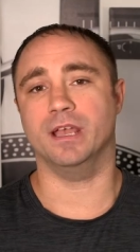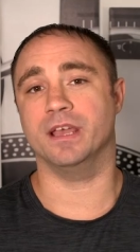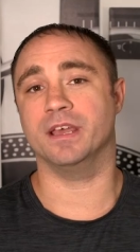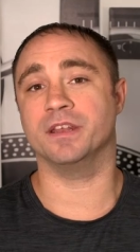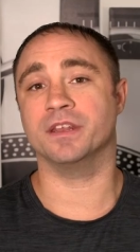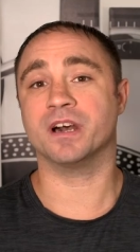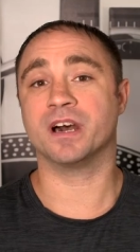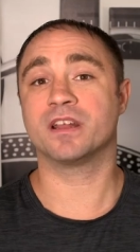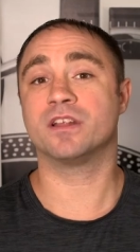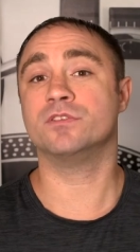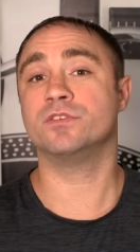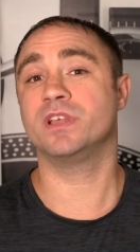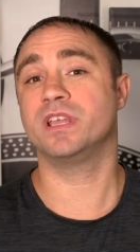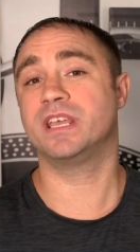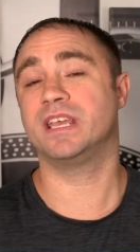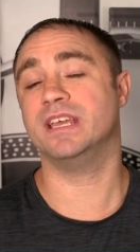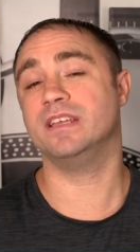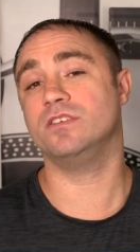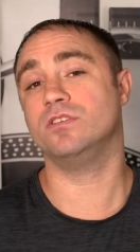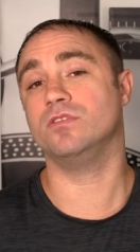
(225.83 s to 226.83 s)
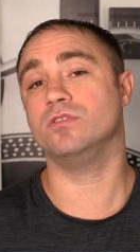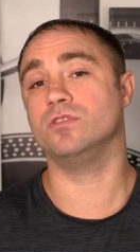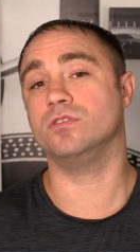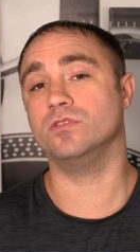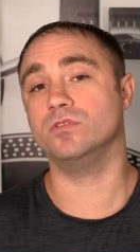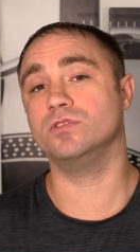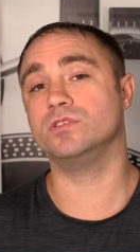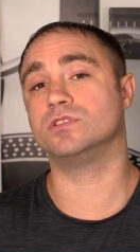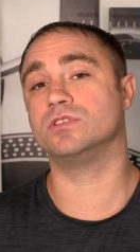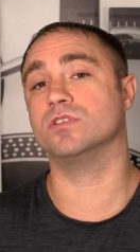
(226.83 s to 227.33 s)
And not only can you
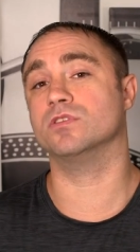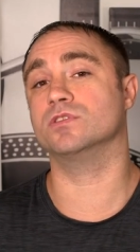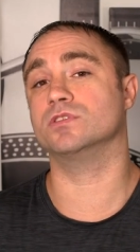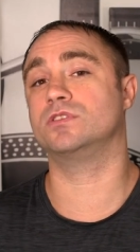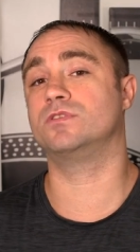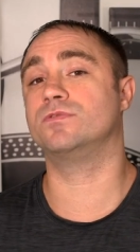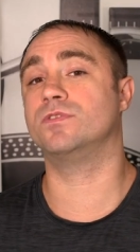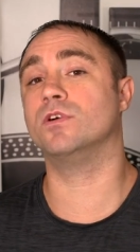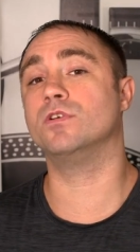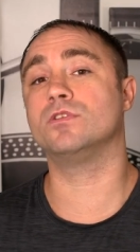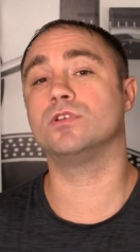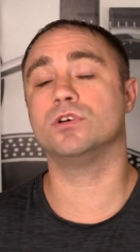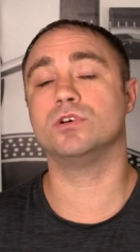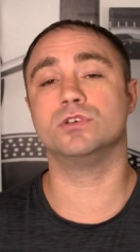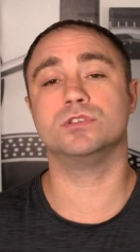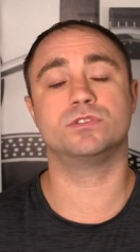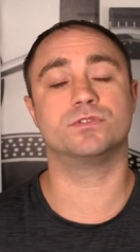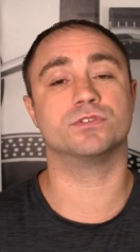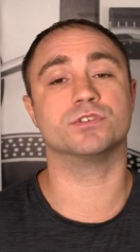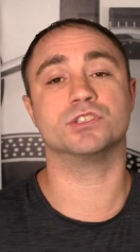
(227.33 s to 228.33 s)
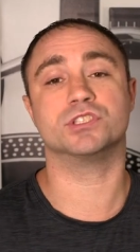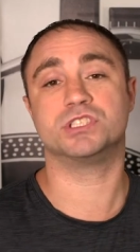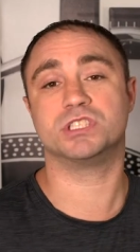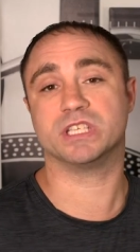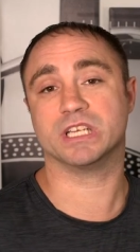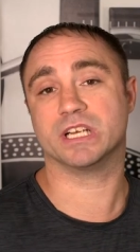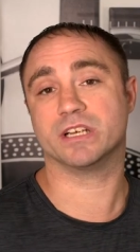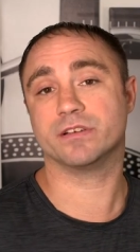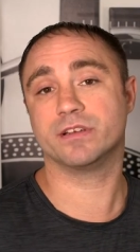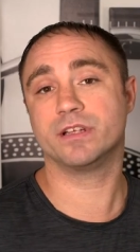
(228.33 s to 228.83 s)
use those photos for
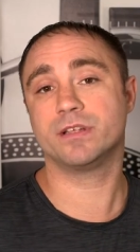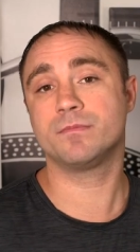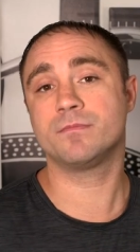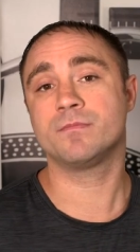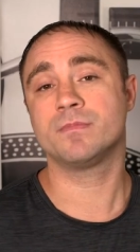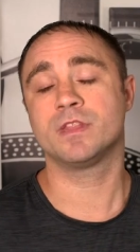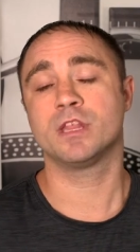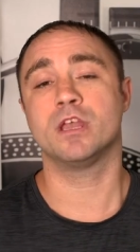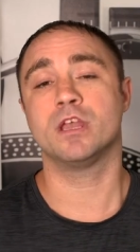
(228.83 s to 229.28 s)
sharing,